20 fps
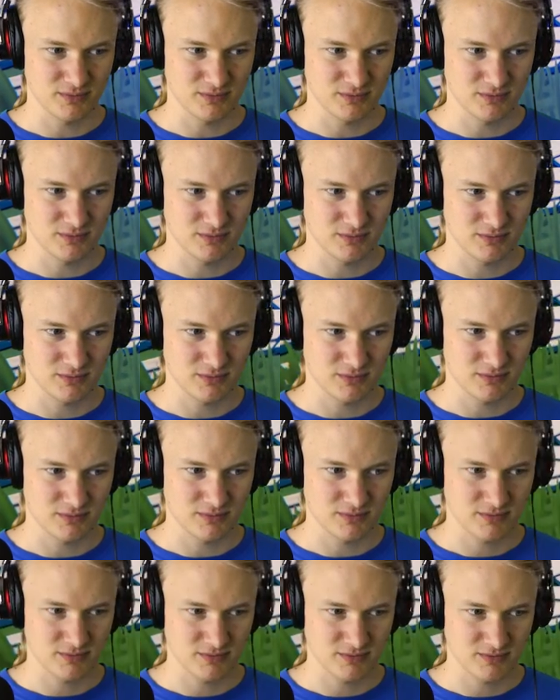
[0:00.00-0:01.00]

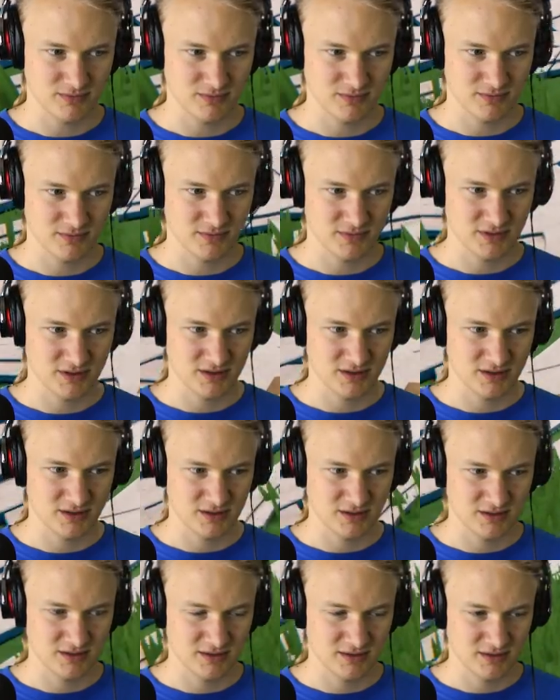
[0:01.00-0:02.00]

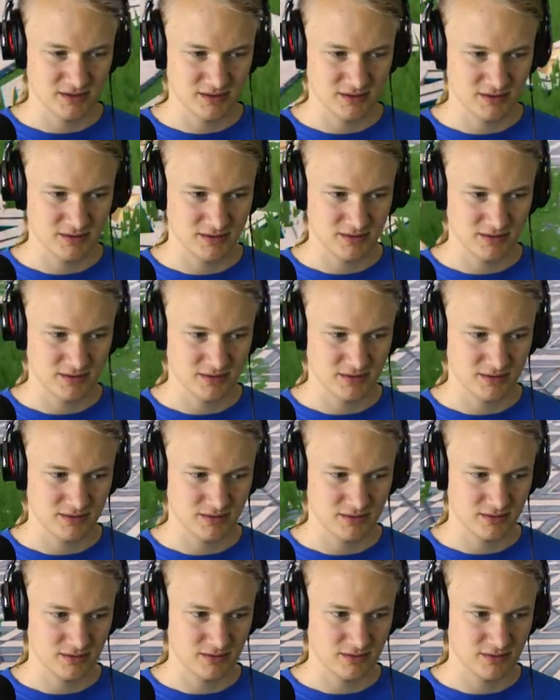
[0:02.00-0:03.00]

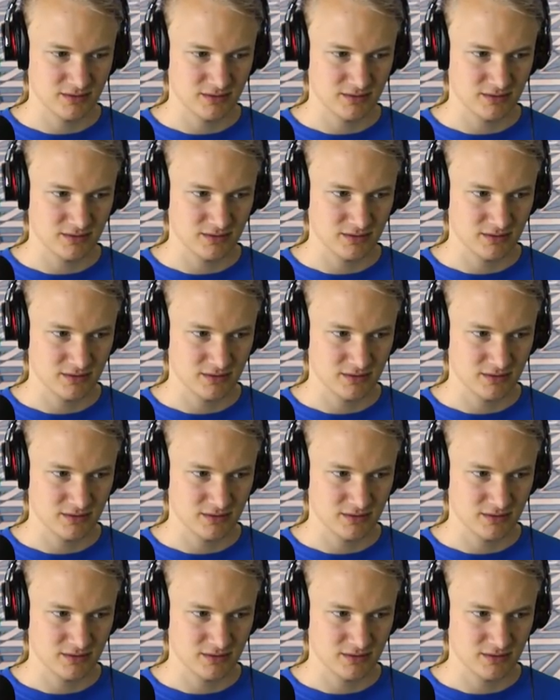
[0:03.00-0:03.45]
(silence)